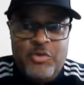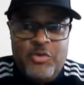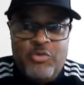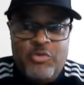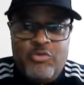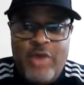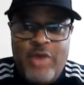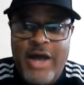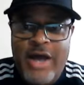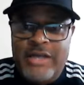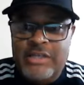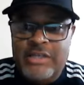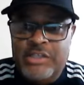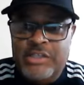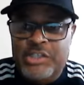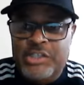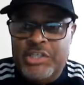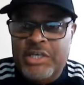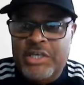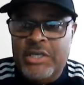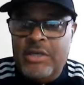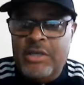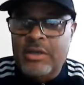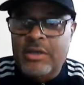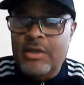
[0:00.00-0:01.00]
Rodney
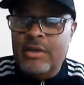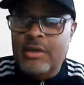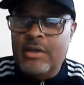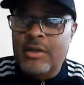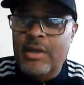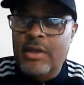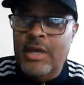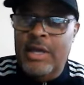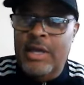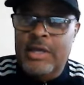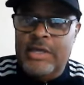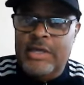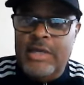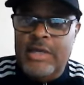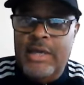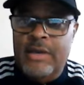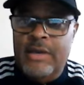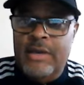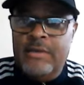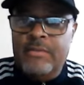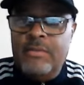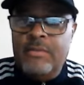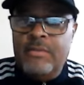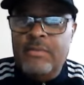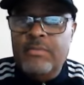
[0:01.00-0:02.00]
G. And
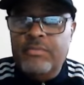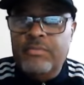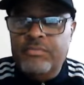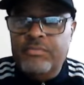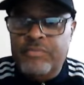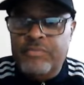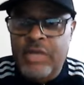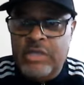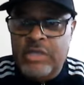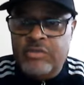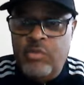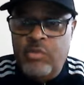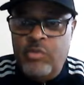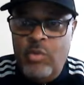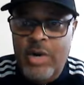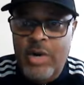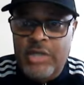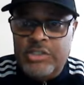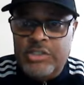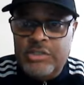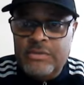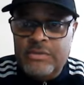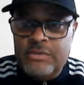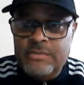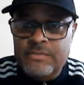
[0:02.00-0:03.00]
again, thanks for
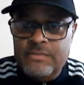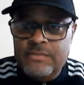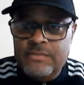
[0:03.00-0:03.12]
watching.